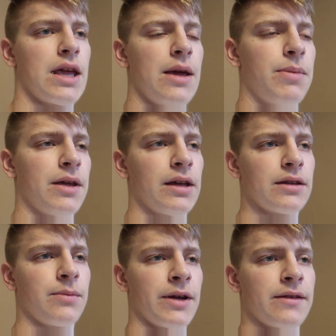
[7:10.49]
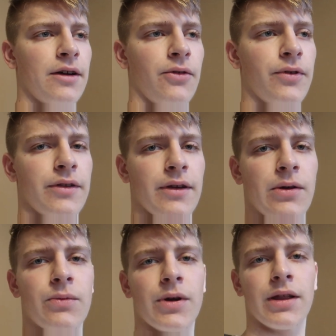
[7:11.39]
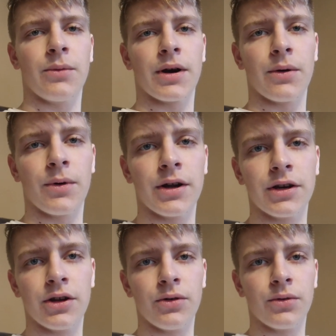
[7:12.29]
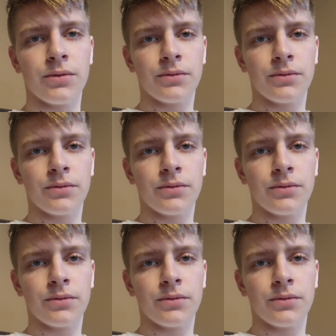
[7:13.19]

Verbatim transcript: keeping it to myself isn't really what I want to do.